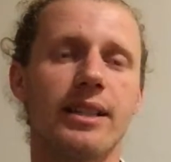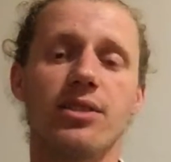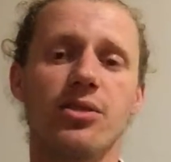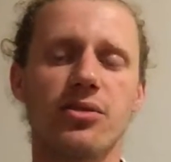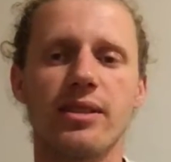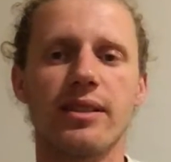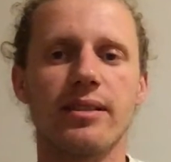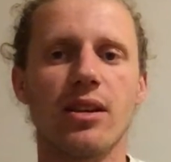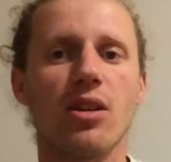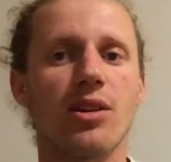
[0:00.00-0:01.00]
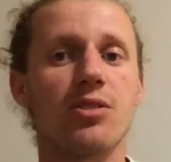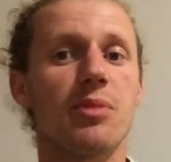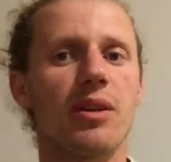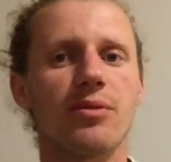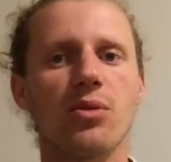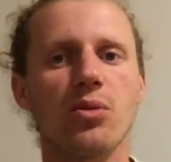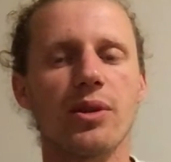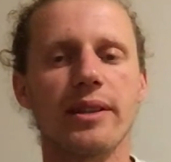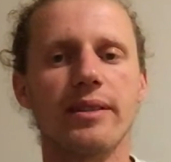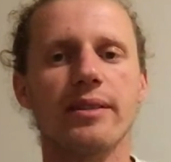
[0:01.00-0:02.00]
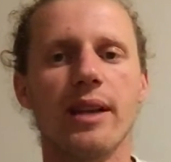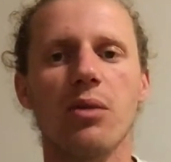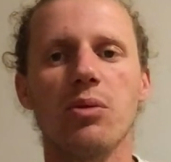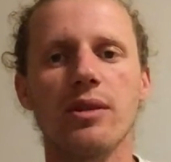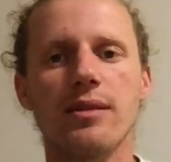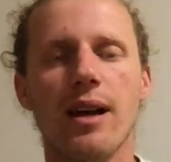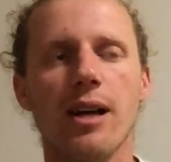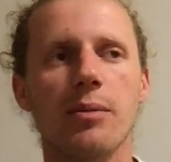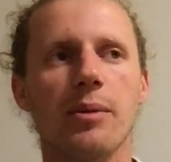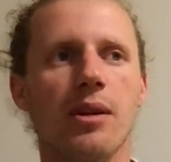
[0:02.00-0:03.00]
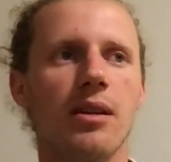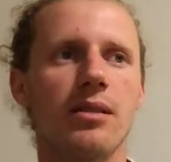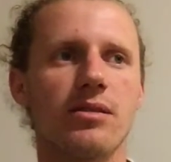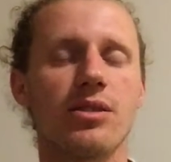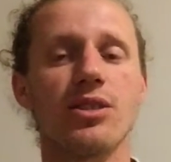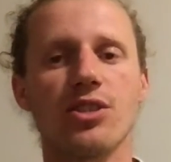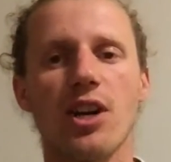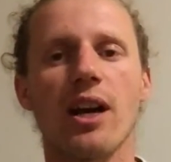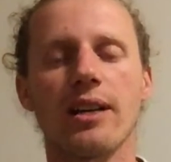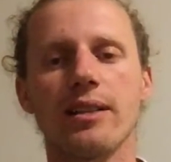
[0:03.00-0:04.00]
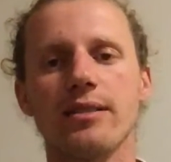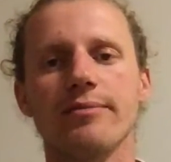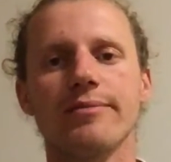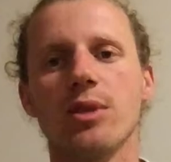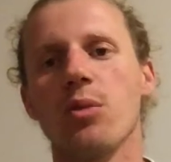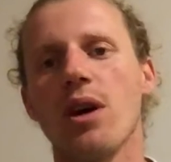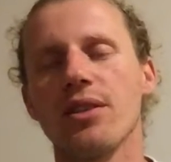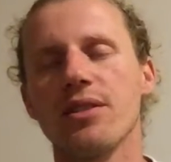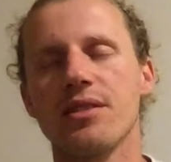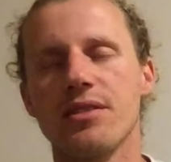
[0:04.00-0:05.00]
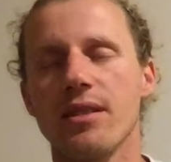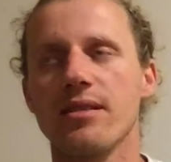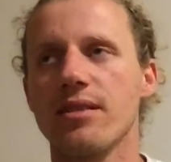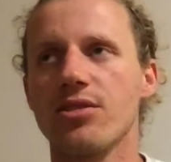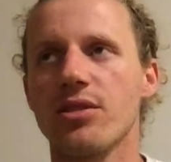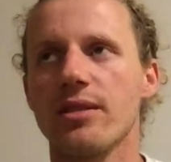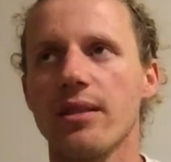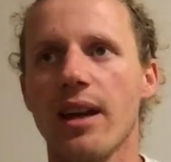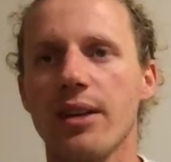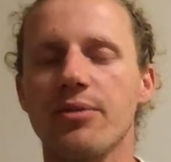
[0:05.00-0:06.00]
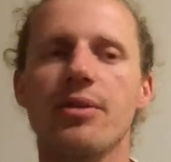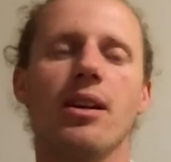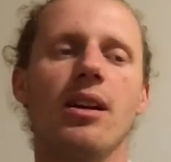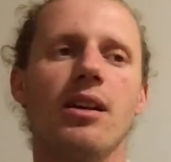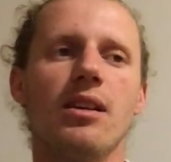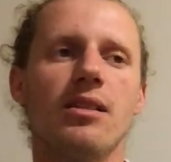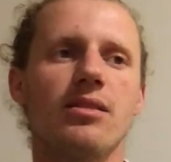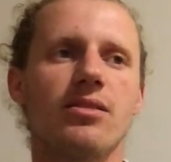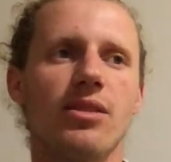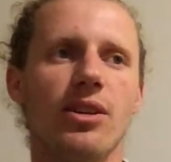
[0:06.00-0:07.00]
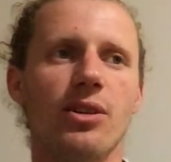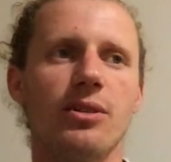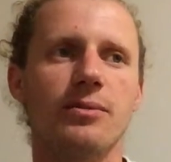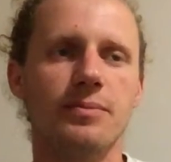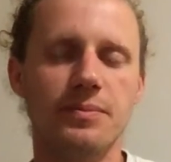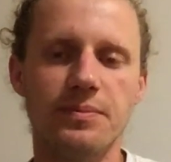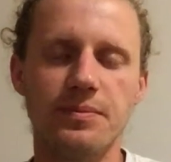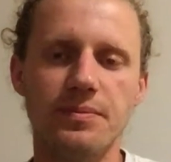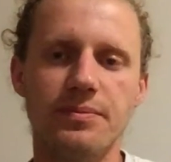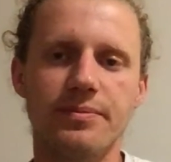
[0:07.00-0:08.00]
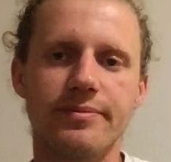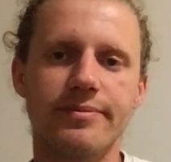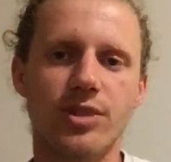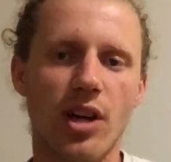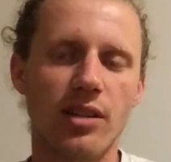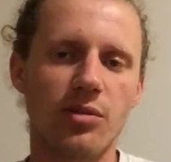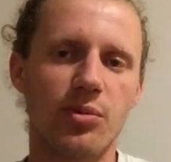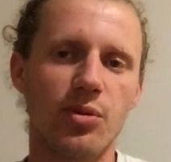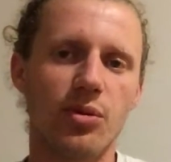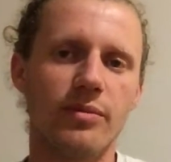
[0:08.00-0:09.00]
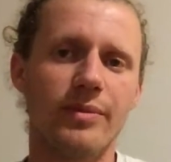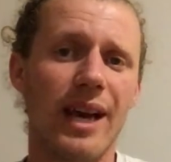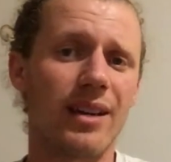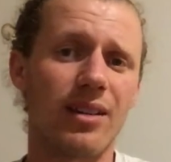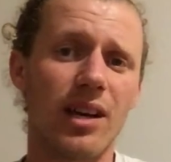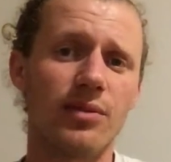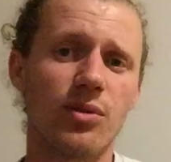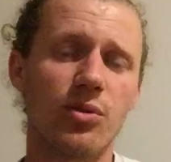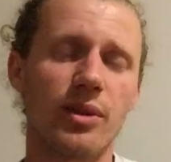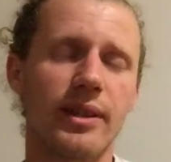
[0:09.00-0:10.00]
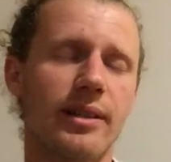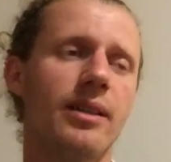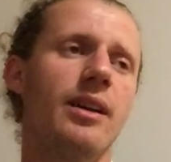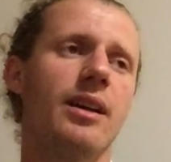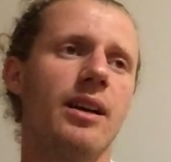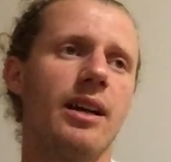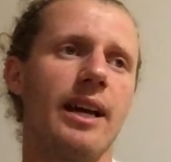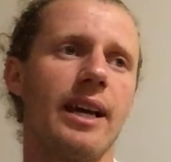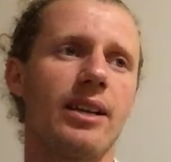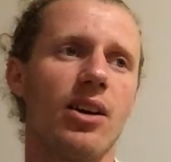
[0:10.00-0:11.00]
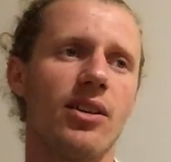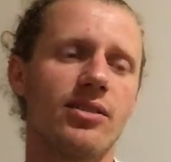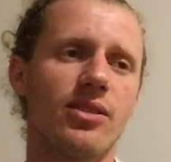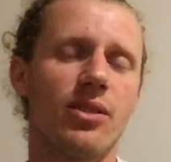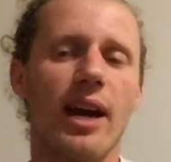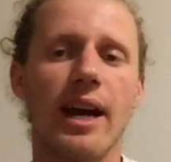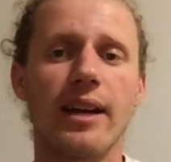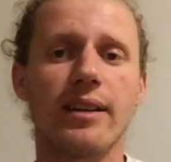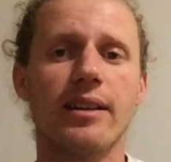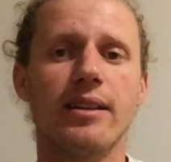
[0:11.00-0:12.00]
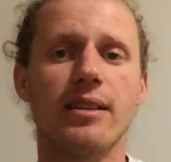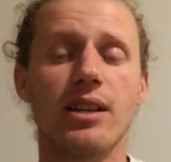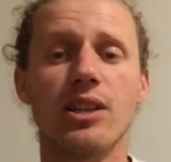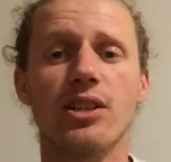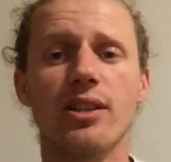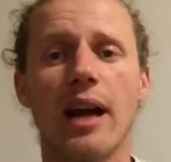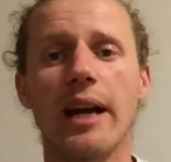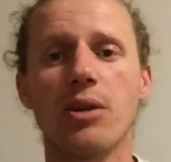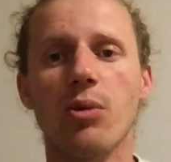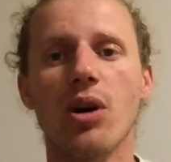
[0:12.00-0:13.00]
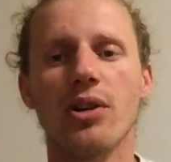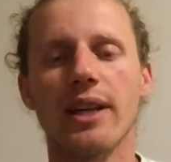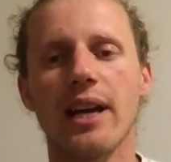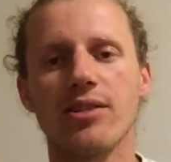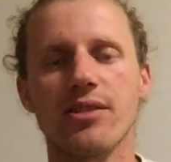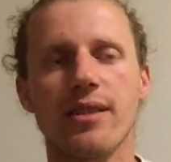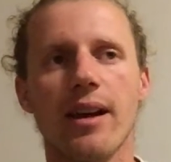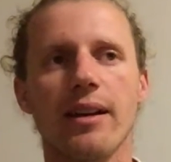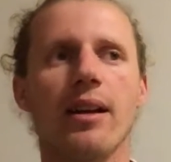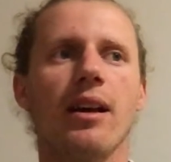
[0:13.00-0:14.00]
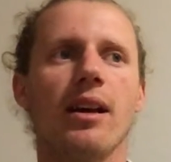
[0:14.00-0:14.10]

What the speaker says: inducing a large amount of chlorine at one time. So you're shocking the water essentially to life. So shock the pool, add a lot of chlorine, and also add a good high quality algicide.